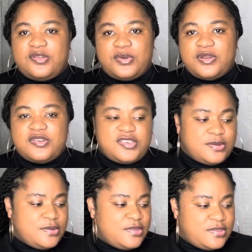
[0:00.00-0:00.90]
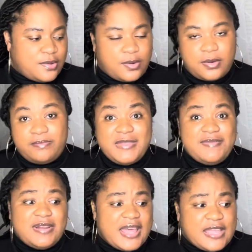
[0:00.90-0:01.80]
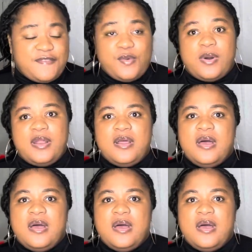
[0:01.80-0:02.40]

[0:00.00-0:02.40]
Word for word: or your shoes, or even like if you want